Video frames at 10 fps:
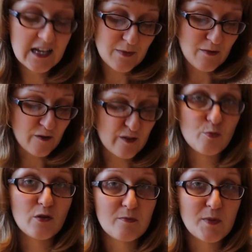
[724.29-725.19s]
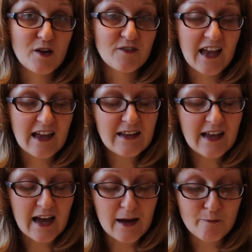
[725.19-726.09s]
maybe for someone's birthday,
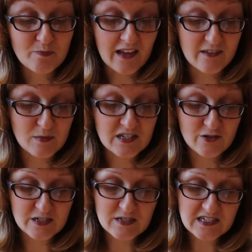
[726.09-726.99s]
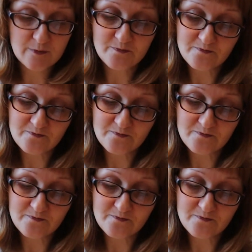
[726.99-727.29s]
as I miss Christmas.